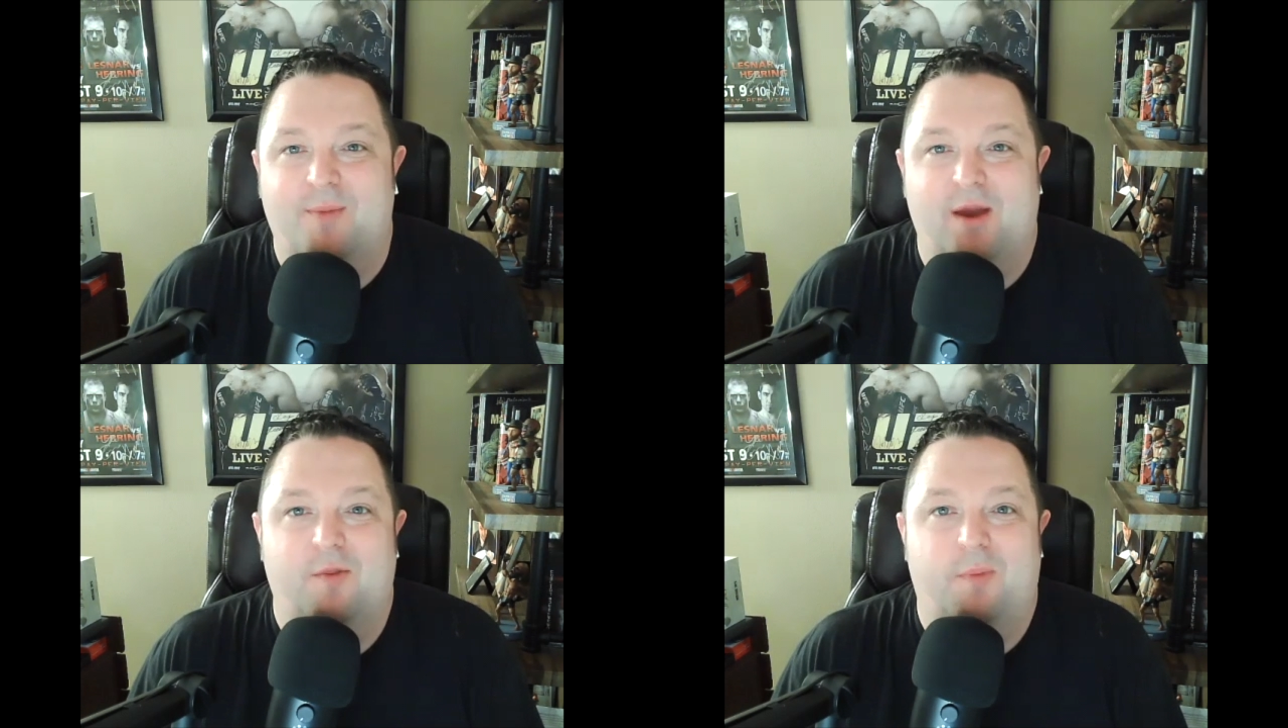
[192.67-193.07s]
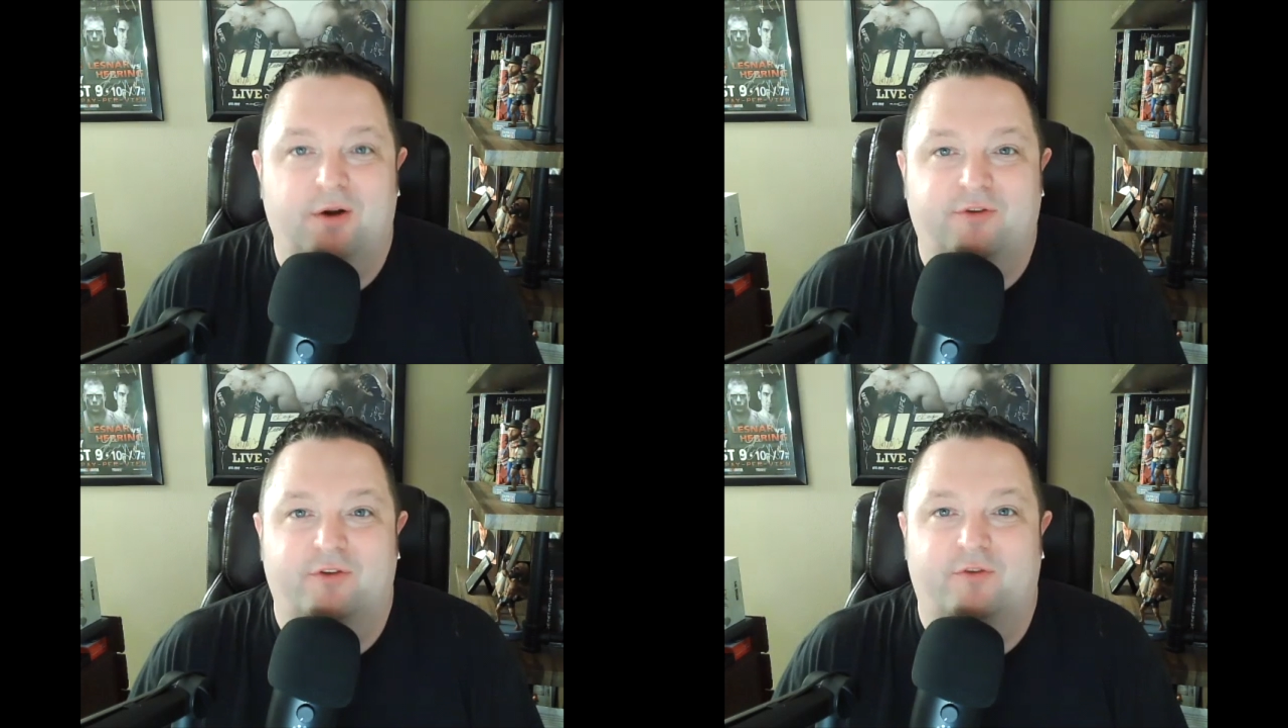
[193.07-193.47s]
man, the
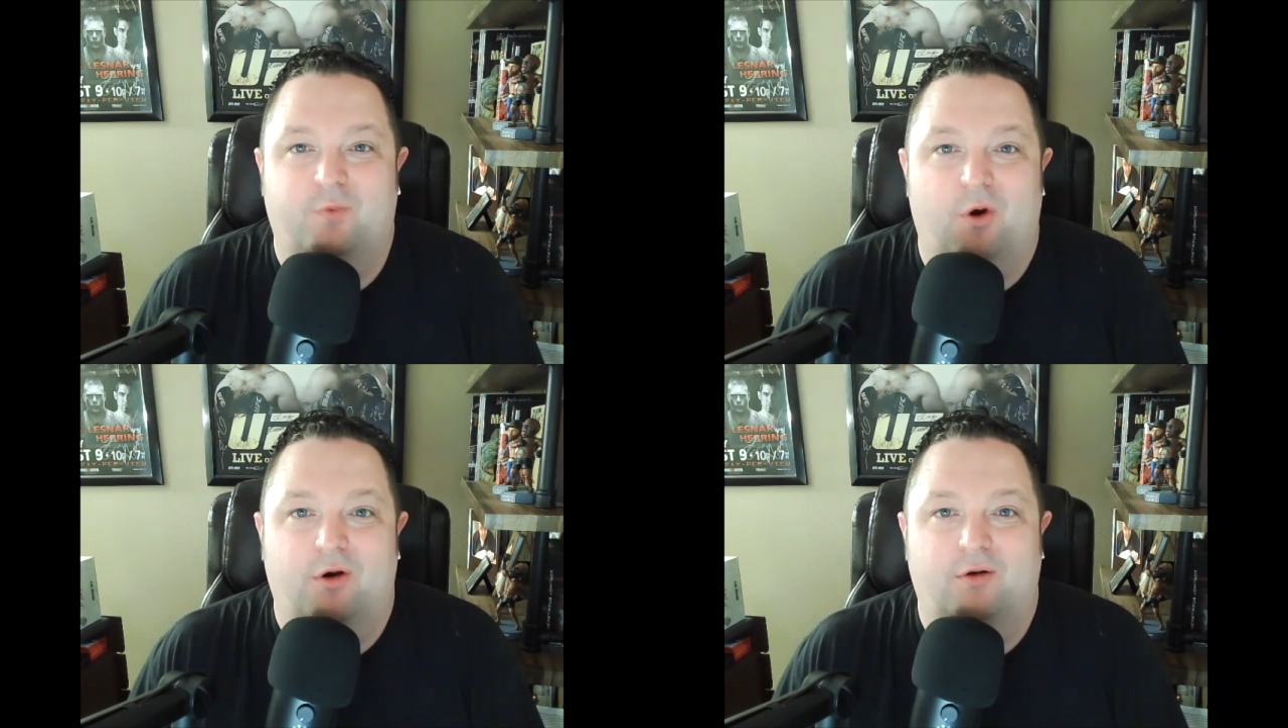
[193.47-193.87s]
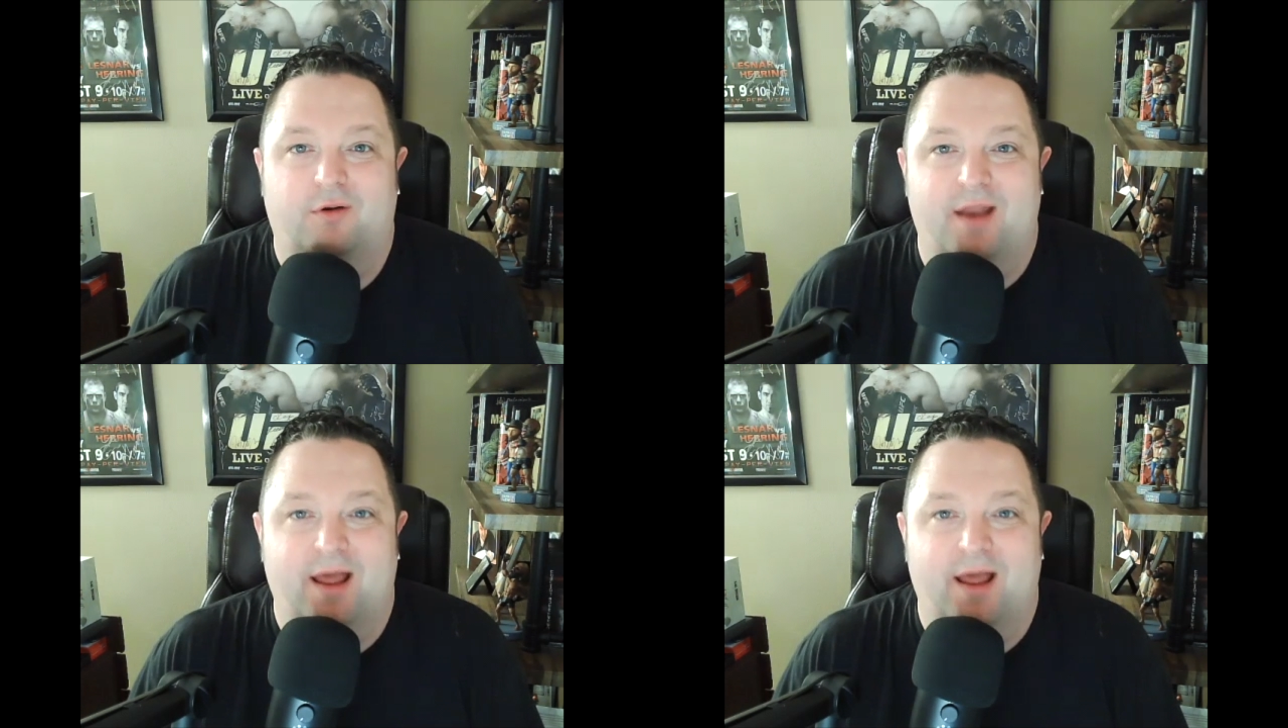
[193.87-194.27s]
punches weren't
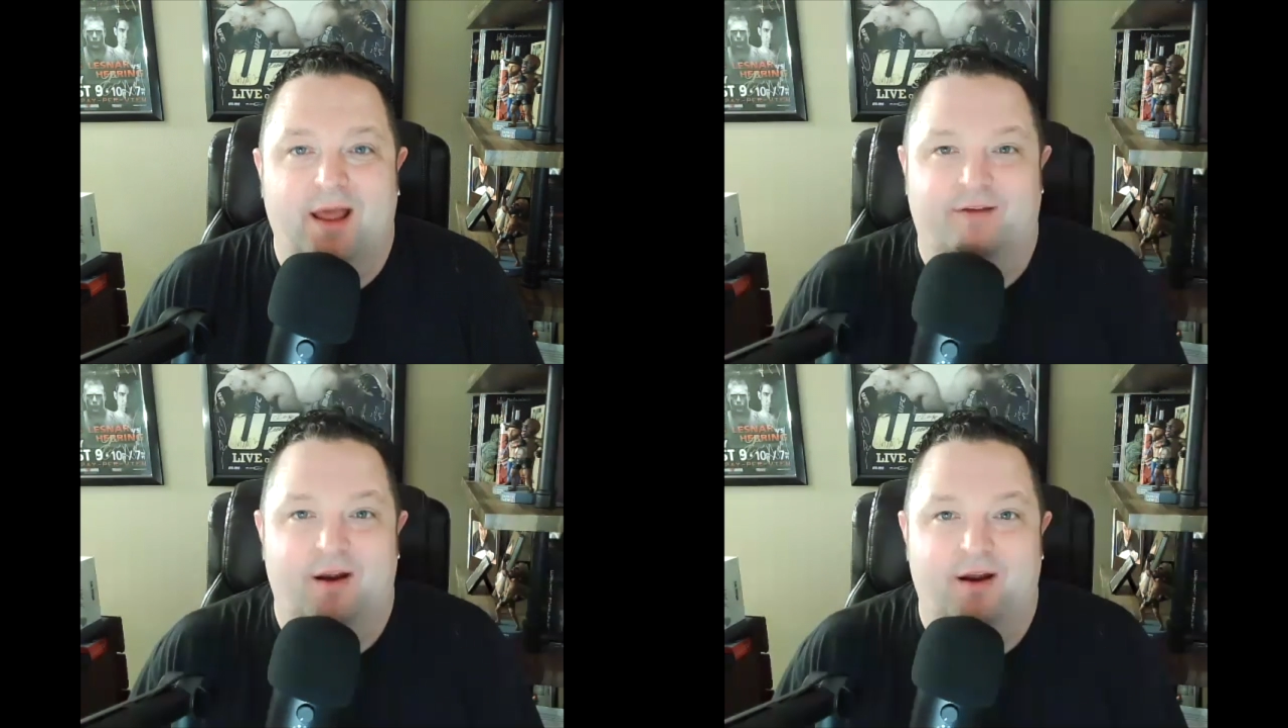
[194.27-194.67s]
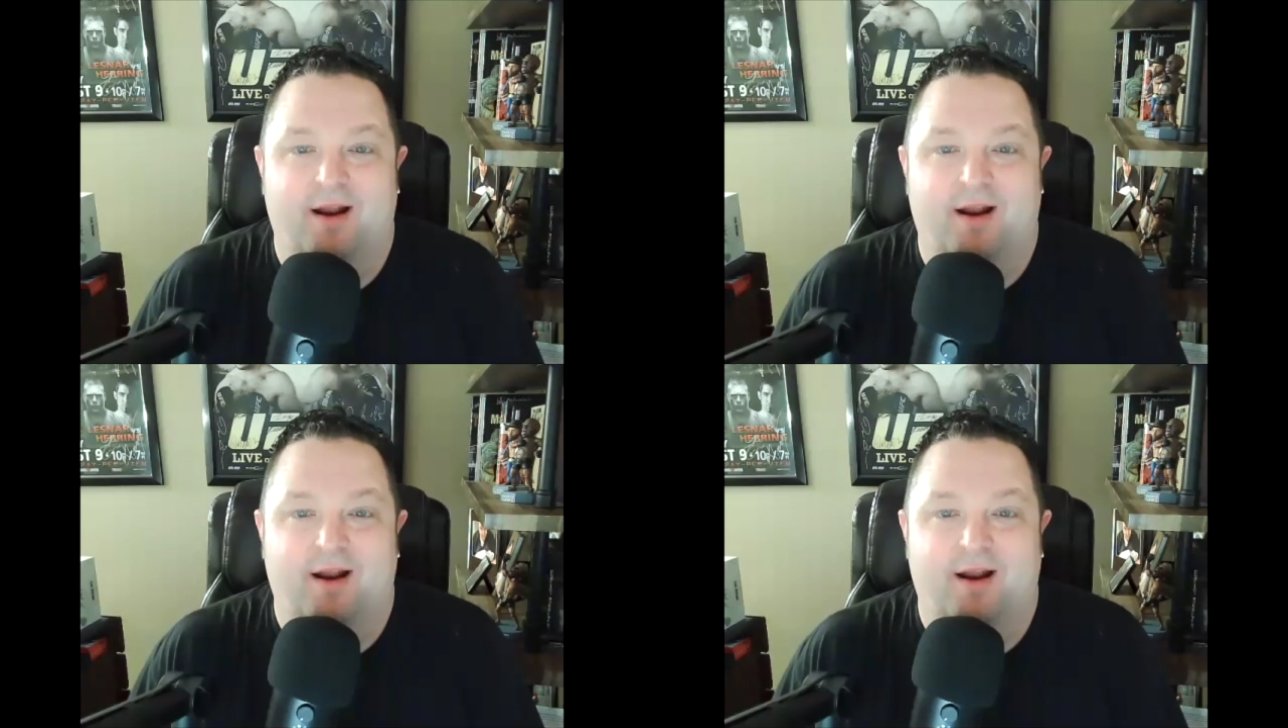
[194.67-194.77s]
necessary.